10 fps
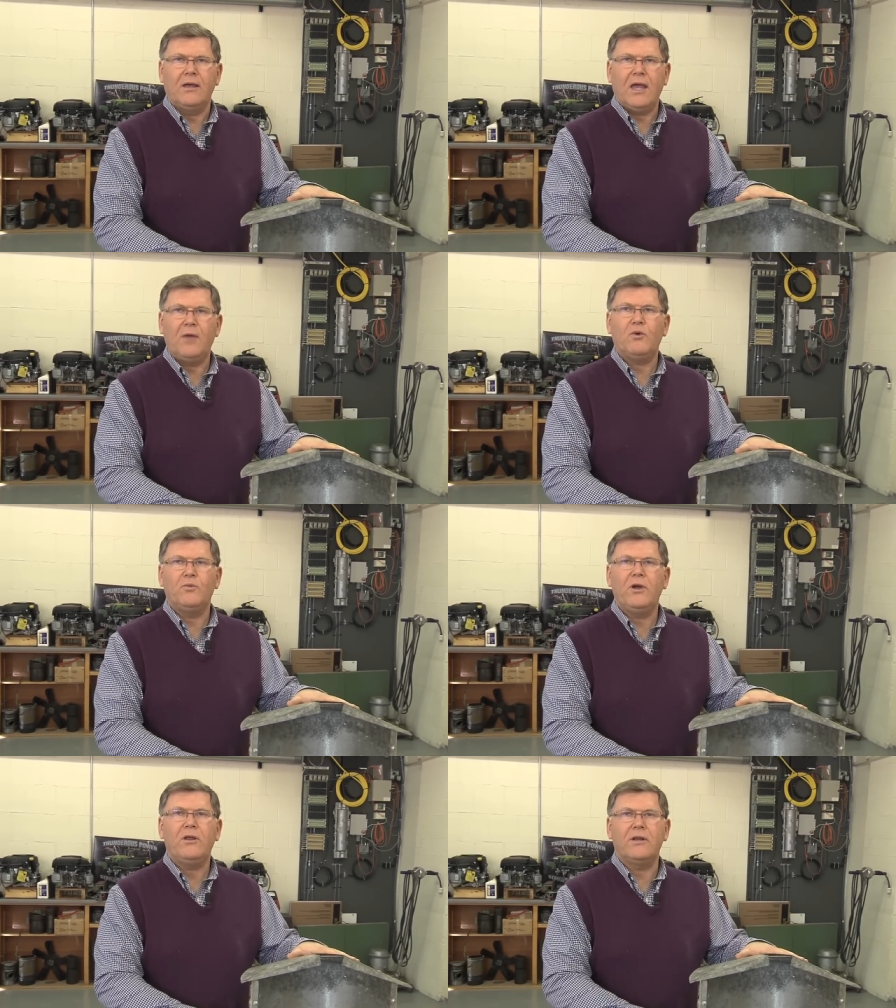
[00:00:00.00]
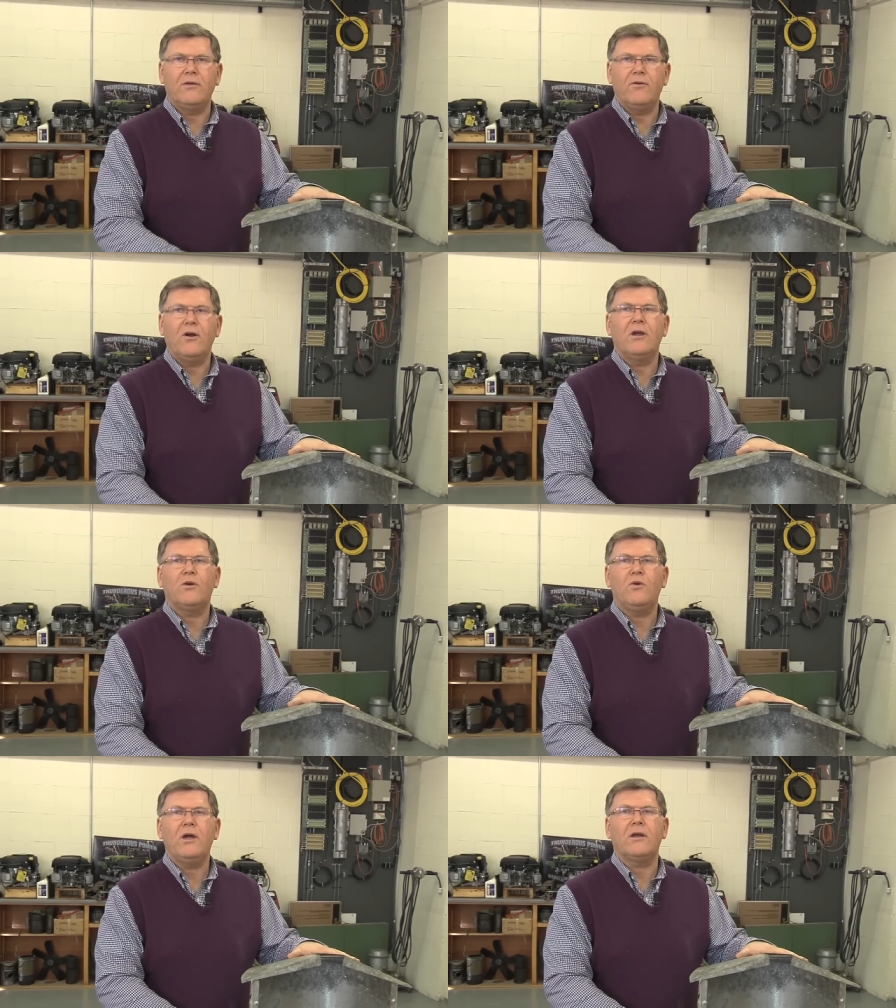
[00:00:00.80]
capability very
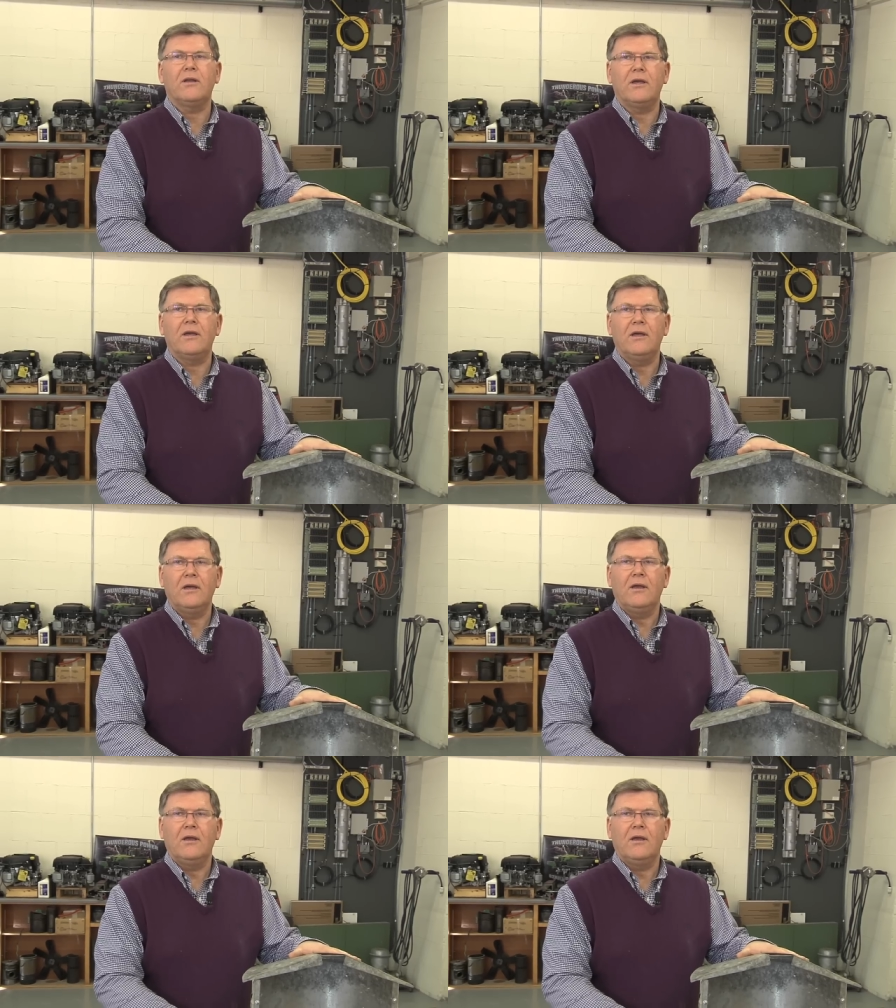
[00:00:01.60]
quickly